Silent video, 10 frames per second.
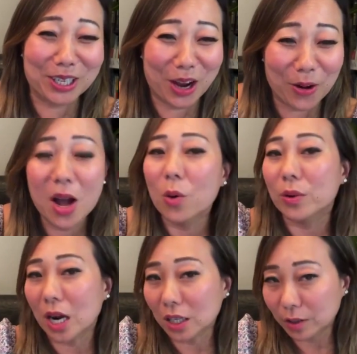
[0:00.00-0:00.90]
We're
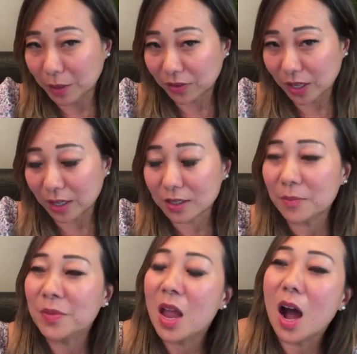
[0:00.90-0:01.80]
not going to repeat
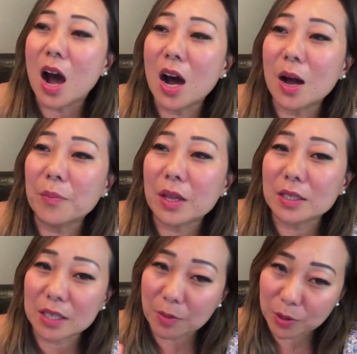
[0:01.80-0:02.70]
things.
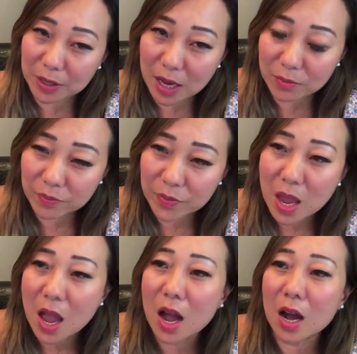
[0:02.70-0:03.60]
Stop doing that.
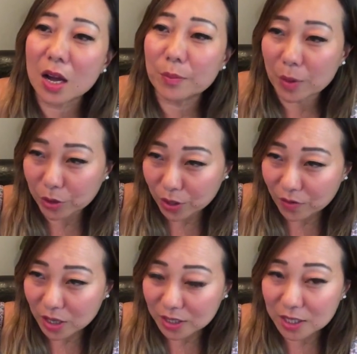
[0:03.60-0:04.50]
Remember, you
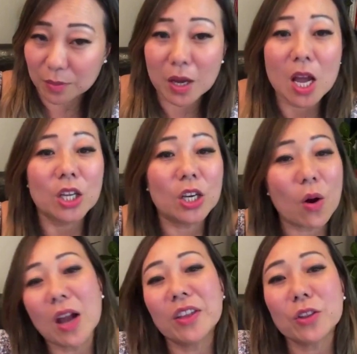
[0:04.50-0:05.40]
have autism. You
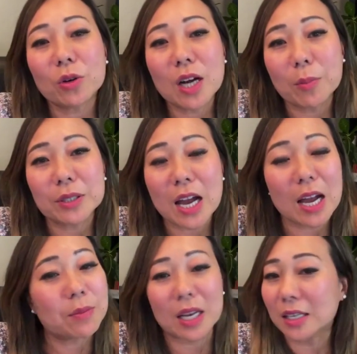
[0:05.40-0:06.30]
know, I think there were a couple
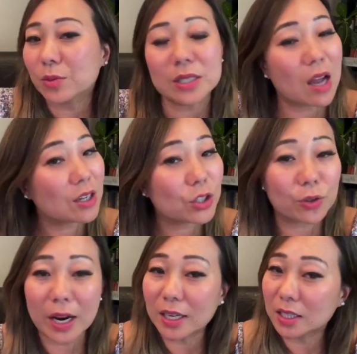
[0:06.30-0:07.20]
times it was not
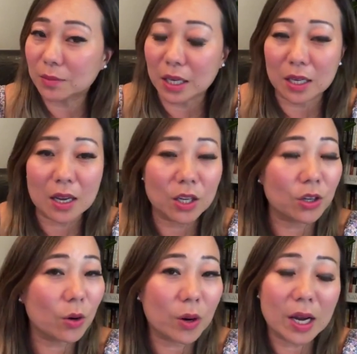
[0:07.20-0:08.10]
degrading to me.
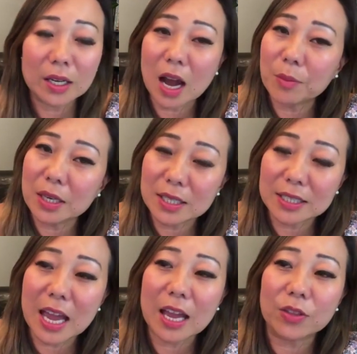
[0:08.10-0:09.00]
You know what? I'm going to
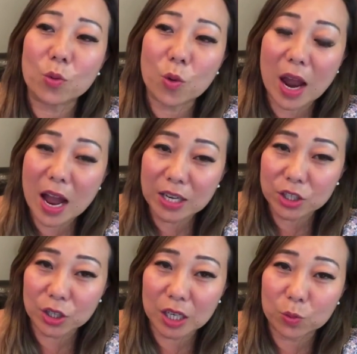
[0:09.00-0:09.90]
say the way I
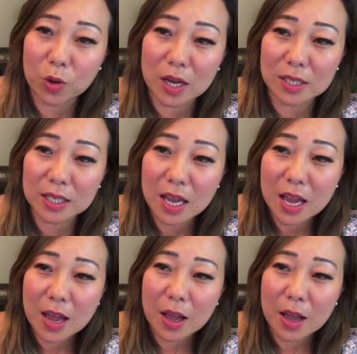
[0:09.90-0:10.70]
took it was